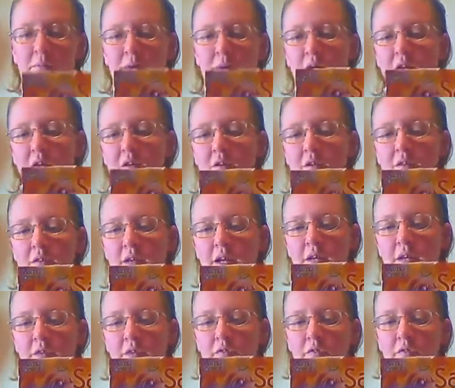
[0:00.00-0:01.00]
but it looks
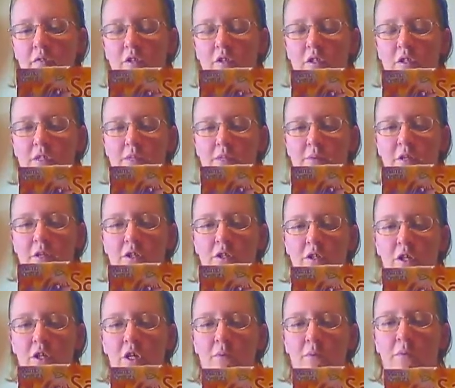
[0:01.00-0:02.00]
like it's just a bunch
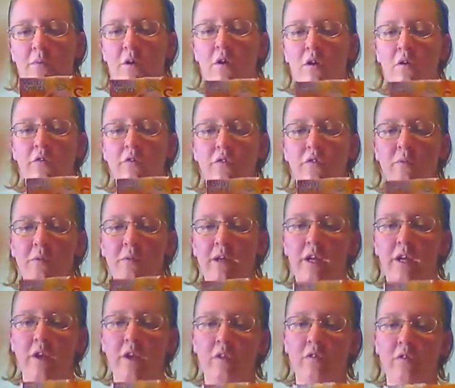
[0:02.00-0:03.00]
of coupons from a
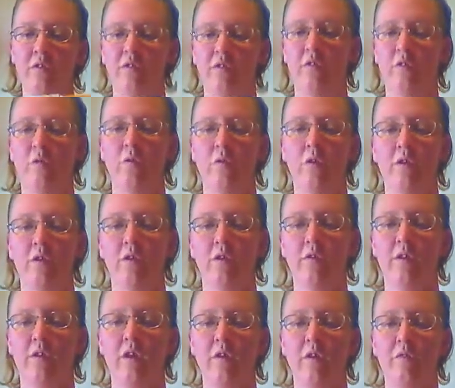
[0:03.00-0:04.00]
health store,
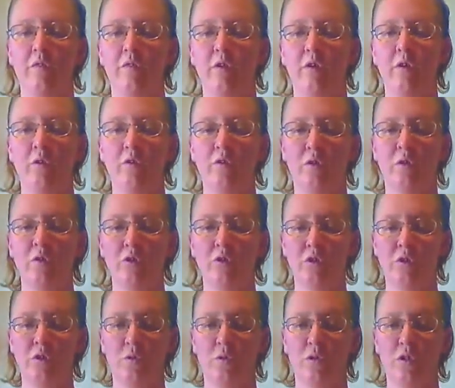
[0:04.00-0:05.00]
those health food
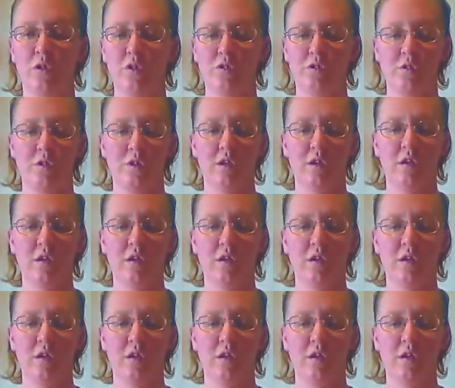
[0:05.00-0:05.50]
grocery stores.